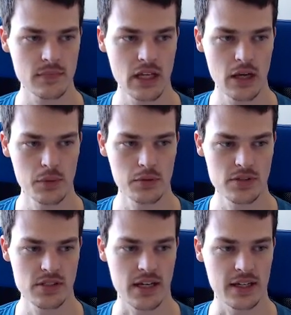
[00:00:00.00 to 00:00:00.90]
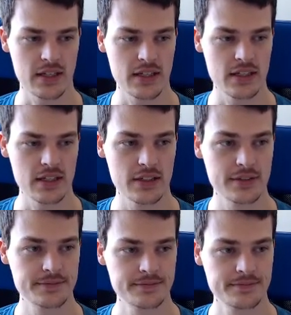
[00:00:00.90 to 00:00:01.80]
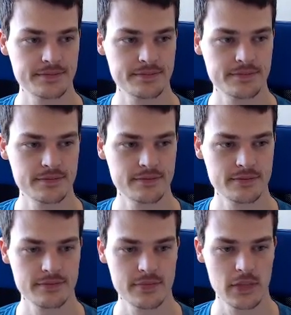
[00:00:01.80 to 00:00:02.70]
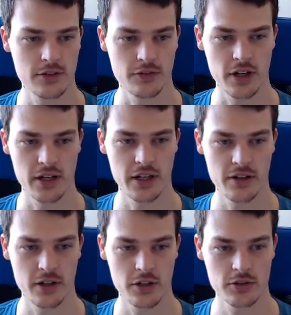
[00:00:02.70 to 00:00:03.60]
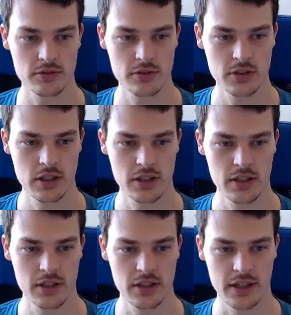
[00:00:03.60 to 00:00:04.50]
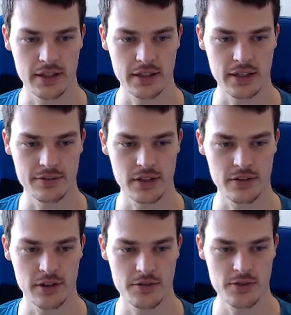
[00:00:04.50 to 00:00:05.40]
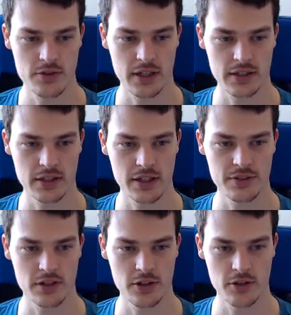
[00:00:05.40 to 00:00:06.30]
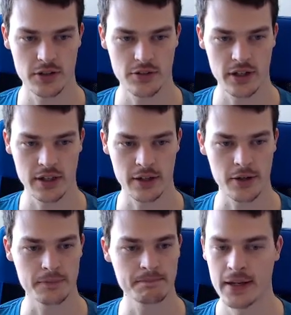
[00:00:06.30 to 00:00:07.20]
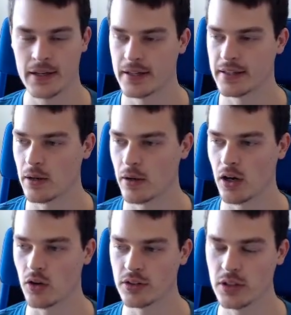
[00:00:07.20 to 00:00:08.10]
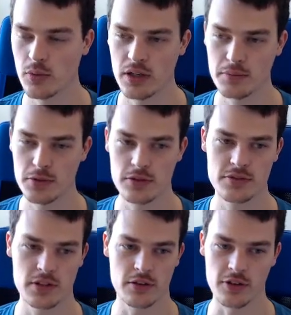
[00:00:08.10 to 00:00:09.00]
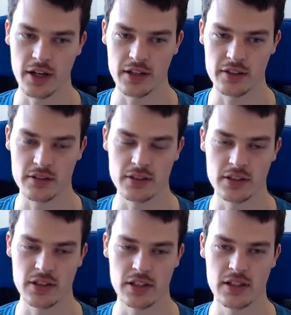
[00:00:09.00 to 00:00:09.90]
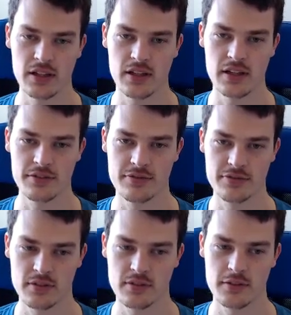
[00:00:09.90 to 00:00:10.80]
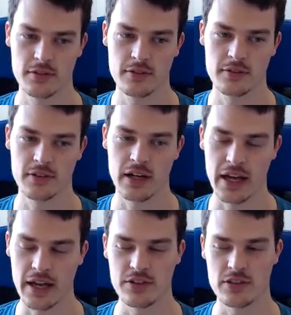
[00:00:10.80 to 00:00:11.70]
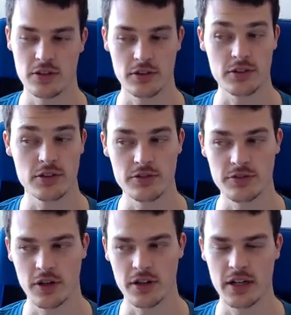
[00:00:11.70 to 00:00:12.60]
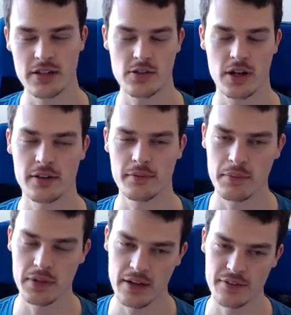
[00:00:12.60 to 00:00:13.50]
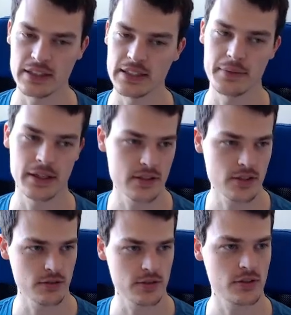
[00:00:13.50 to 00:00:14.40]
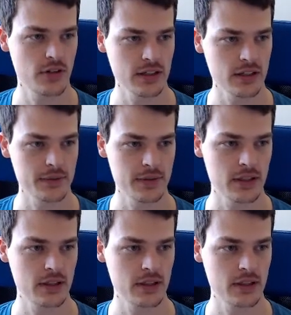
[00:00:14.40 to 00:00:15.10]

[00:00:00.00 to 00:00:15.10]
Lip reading: And we will say key, right arrow, and left arrow. So I got the left arrow and the right arrow. Now I only want to move to the right if I haven't turned too far yet. So I'm going to have a limit. So to create a limit